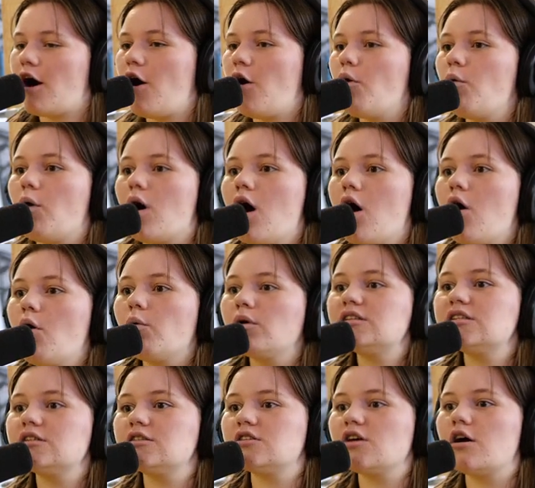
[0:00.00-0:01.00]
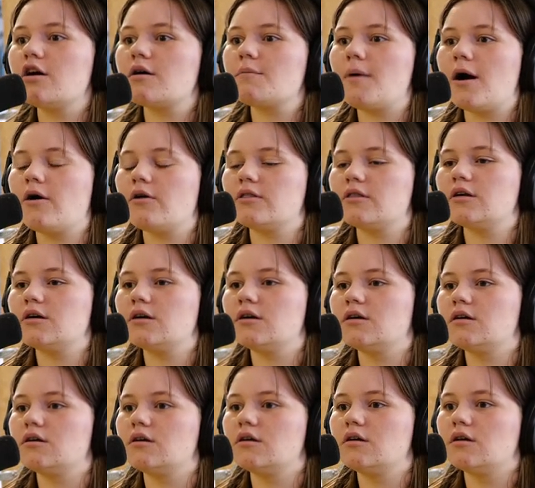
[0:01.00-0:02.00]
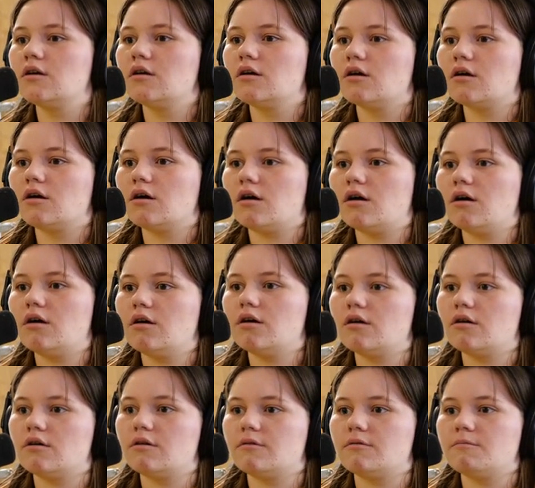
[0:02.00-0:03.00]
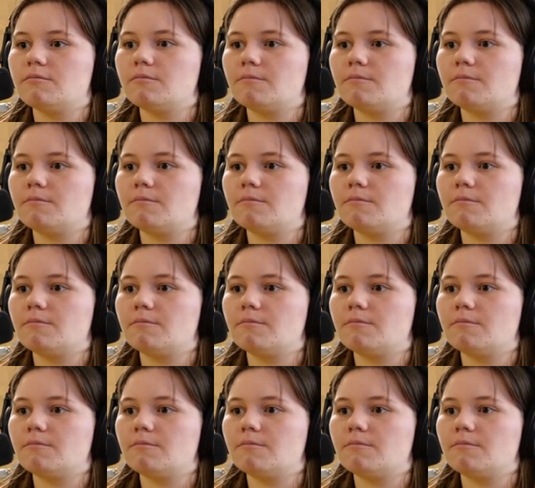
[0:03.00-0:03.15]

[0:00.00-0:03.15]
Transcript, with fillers: Oh, what's the song about the uh,